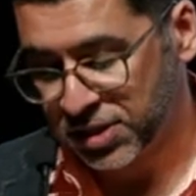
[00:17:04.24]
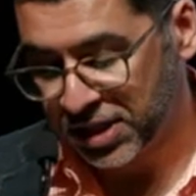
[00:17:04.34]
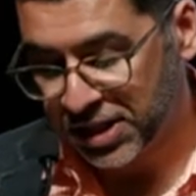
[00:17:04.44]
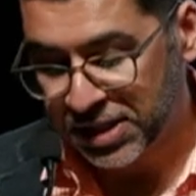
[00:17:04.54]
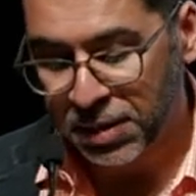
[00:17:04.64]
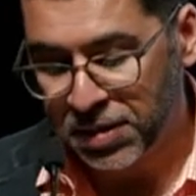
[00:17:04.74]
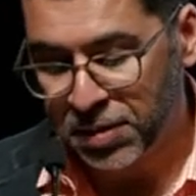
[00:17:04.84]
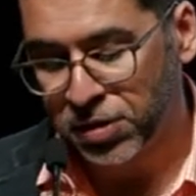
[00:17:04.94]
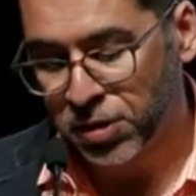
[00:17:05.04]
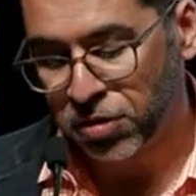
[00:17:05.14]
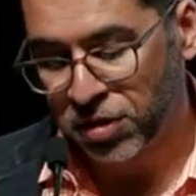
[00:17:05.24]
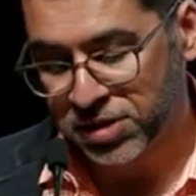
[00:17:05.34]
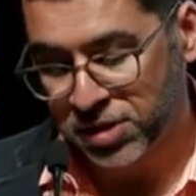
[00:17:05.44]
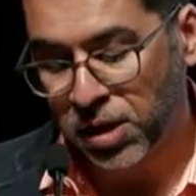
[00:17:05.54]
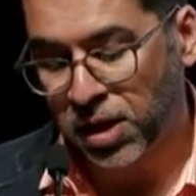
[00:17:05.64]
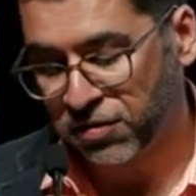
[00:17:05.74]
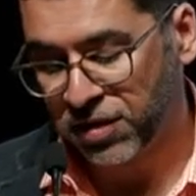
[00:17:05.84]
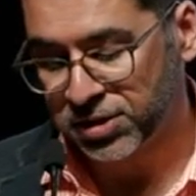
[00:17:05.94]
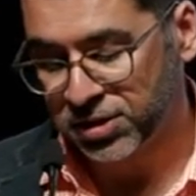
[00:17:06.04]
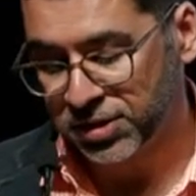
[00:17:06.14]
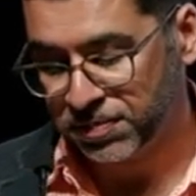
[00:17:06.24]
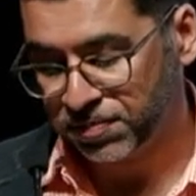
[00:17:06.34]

and let people know things a lot faster.